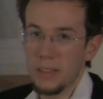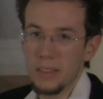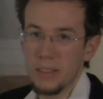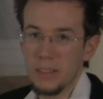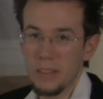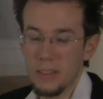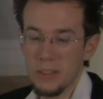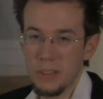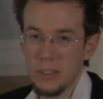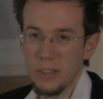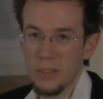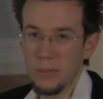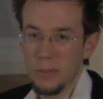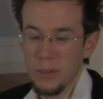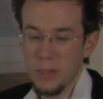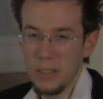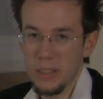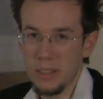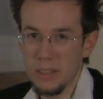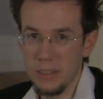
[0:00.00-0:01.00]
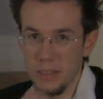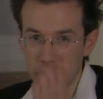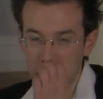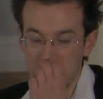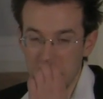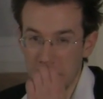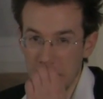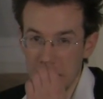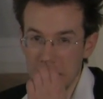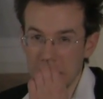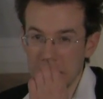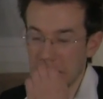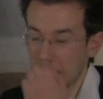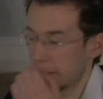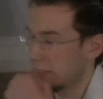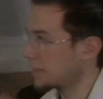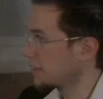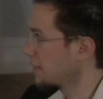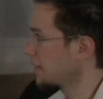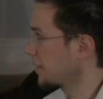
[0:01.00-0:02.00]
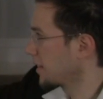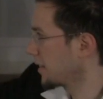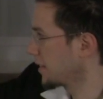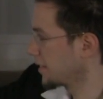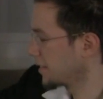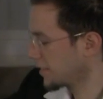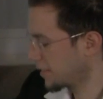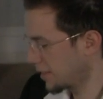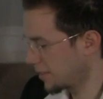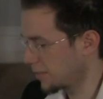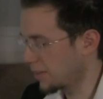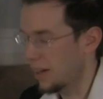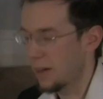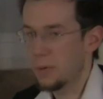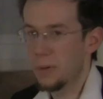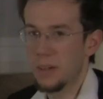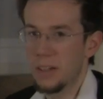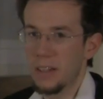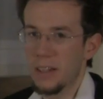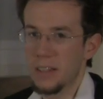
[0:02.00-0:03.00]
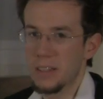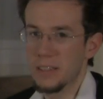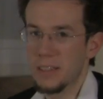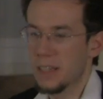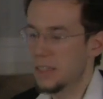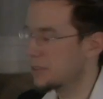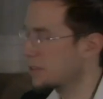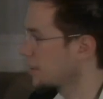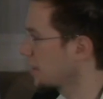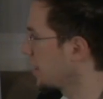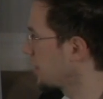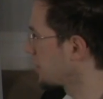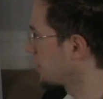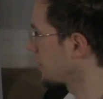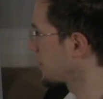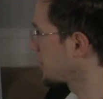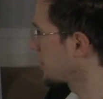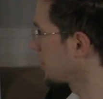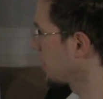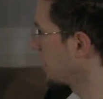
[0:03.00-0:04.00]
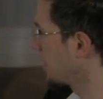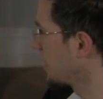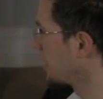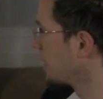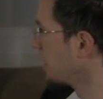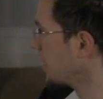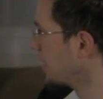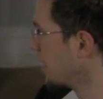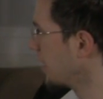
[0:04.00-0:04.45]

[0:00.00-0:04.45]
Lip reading: not using the voice because I want you guys to answer that first, right?